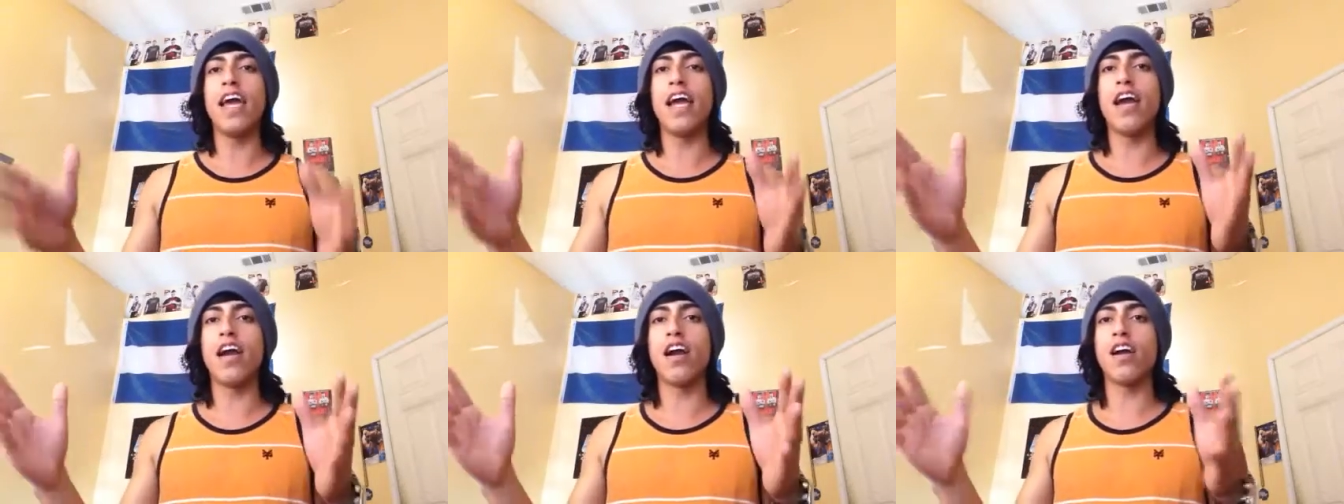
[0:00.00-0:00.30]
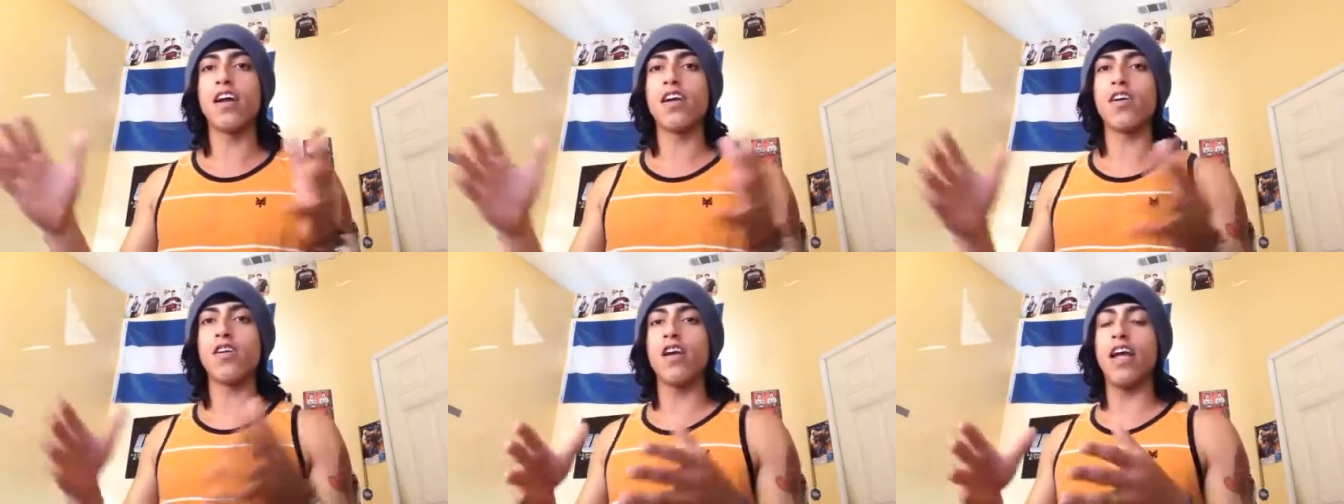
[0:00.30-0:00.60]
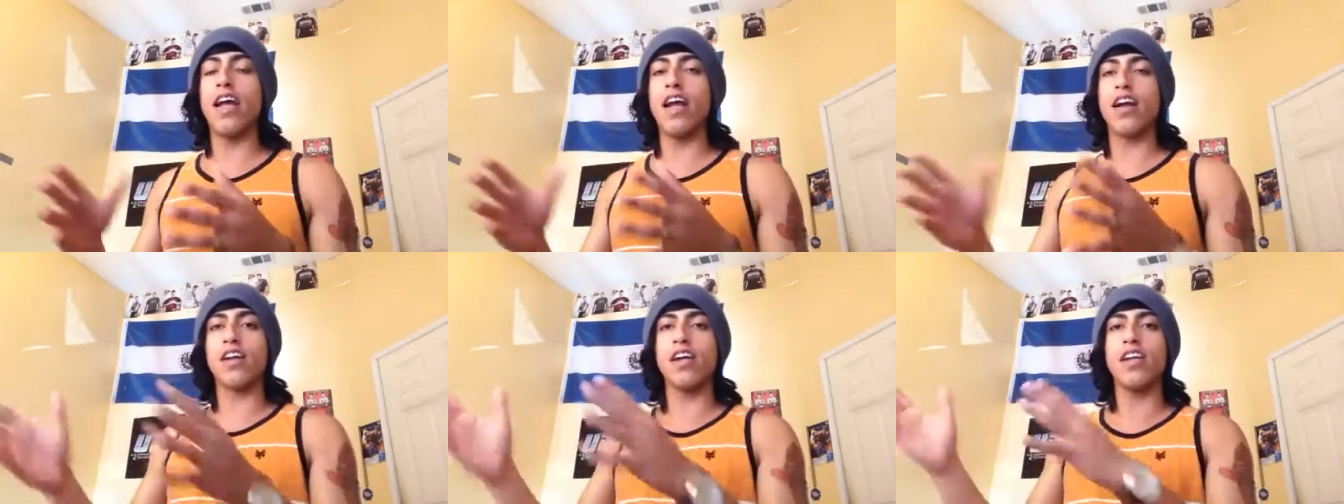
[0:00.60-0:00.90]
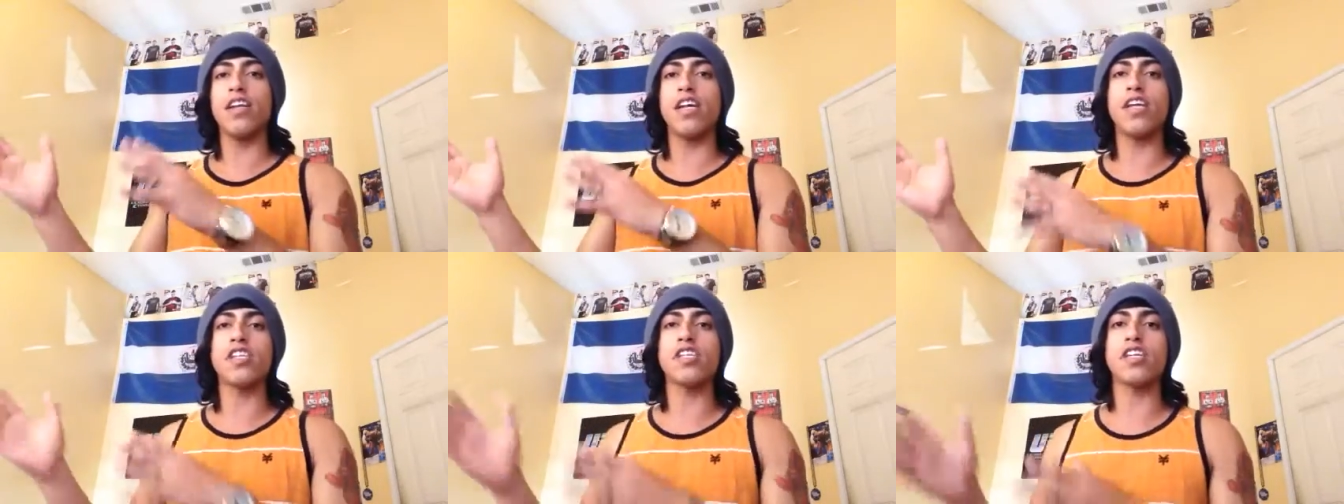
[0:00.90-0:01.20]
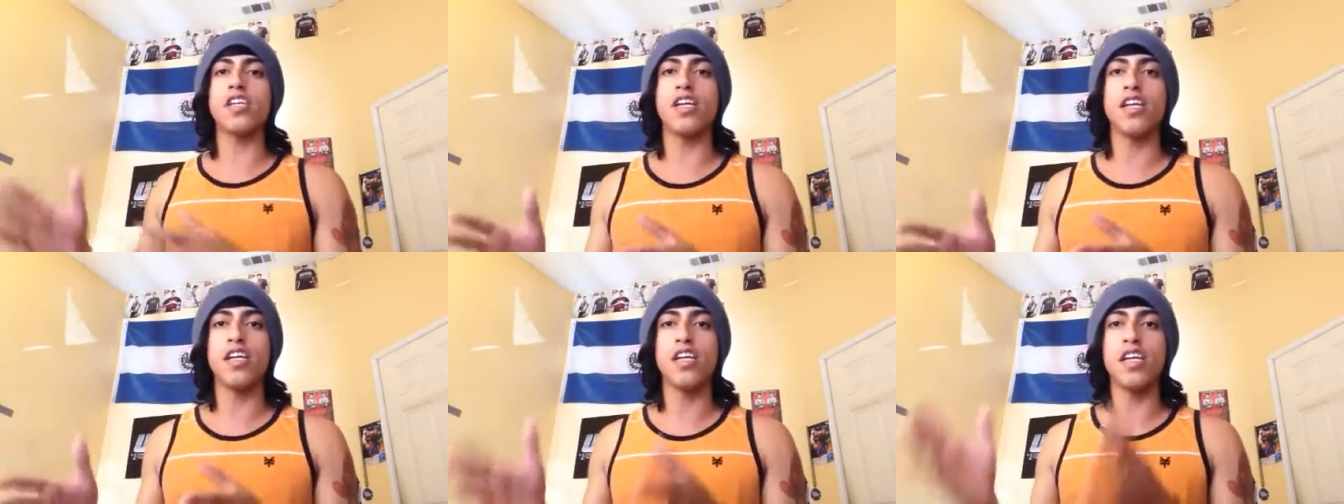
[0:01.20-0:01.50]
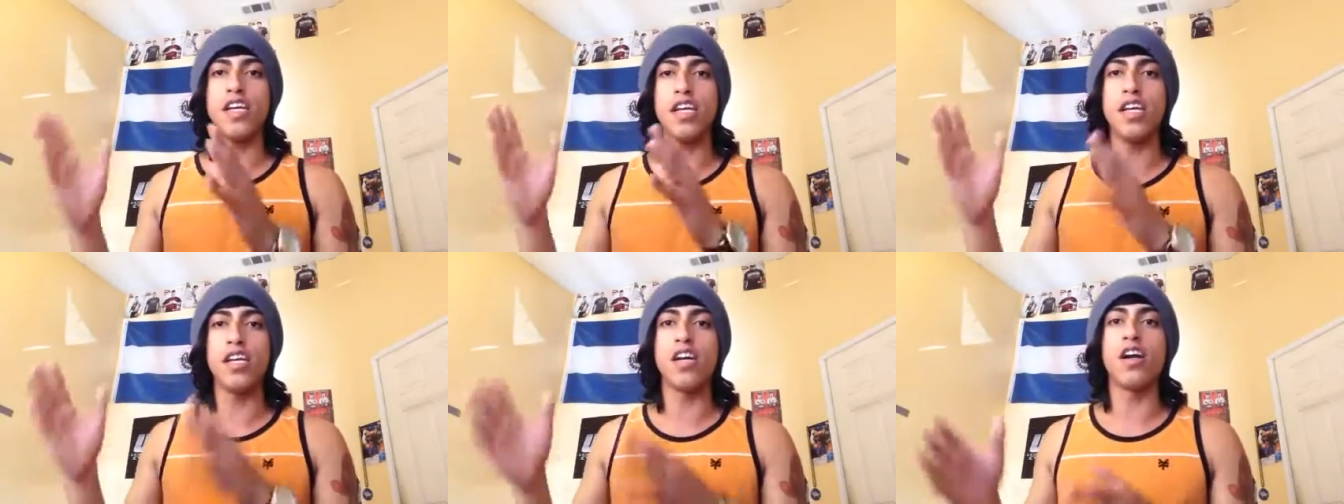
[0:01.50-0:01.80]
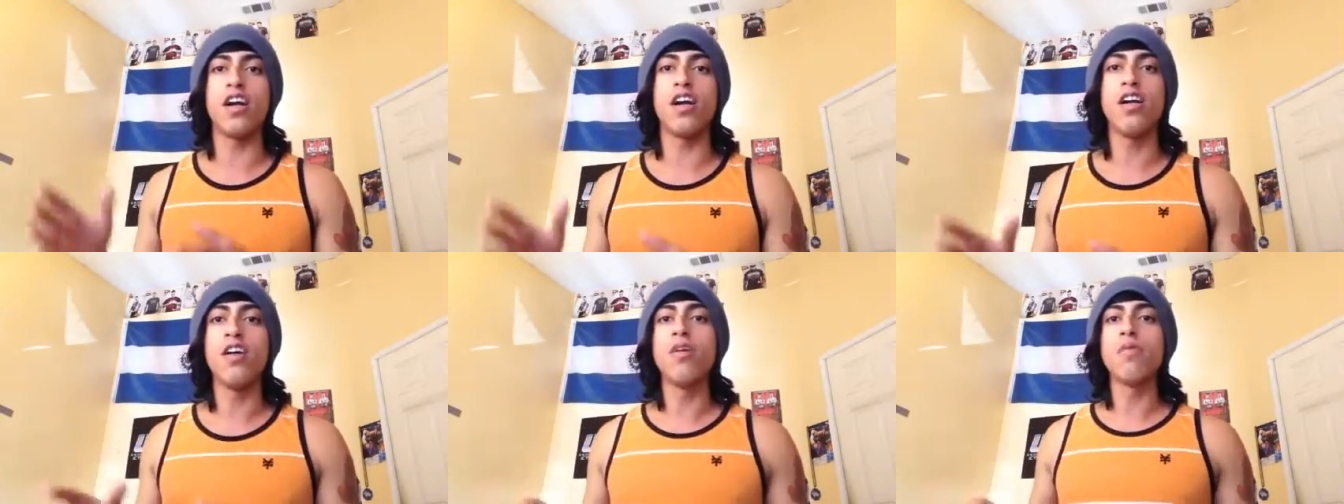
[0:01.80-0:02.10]
air air conditioning
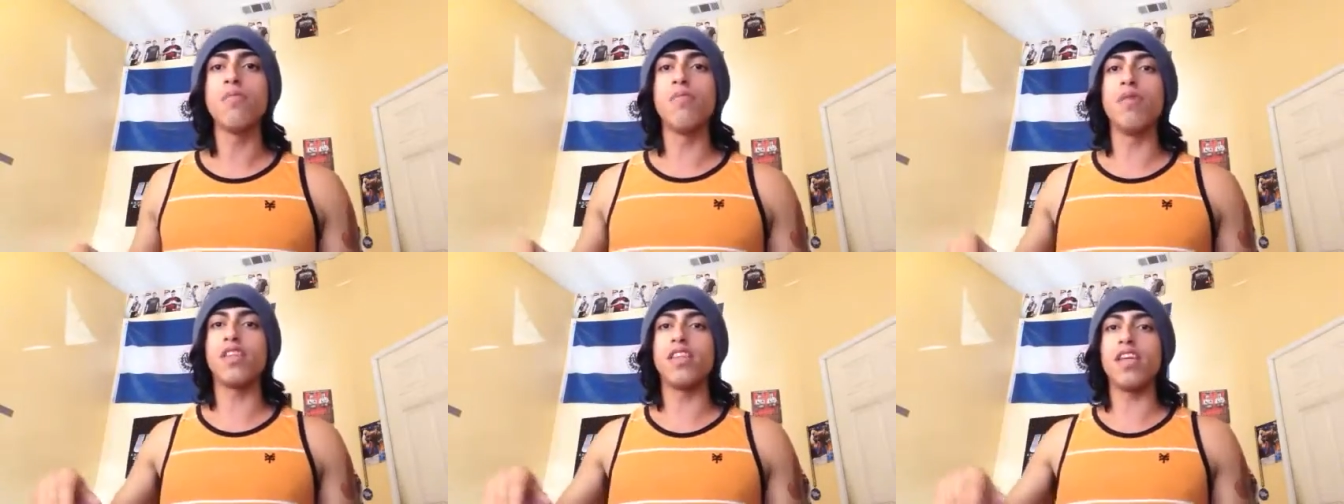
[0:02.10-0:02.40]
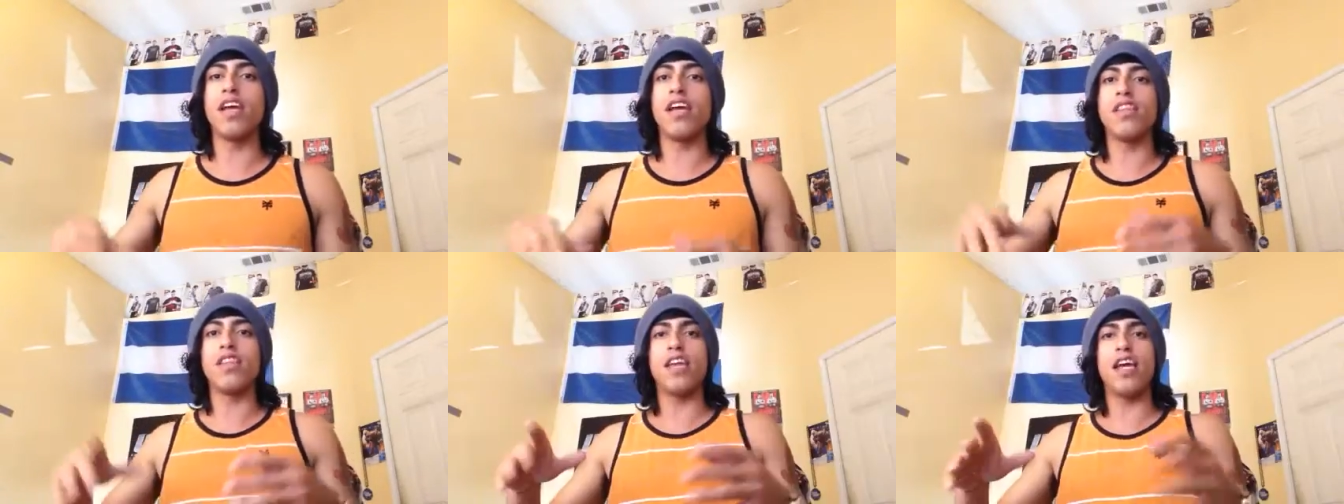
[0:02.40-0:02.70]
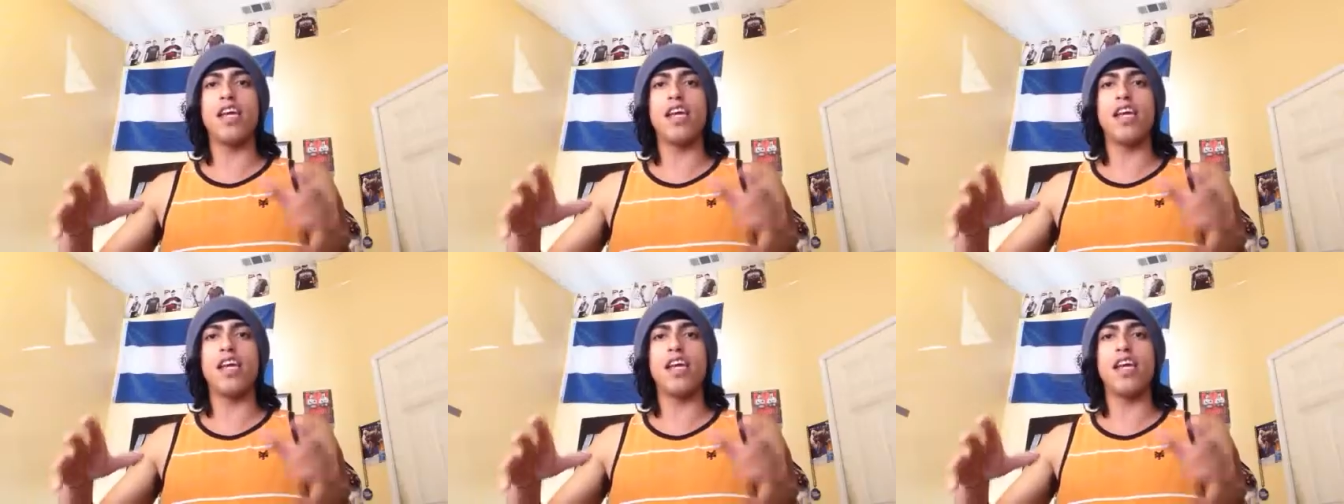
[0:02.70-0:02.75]
heater but they,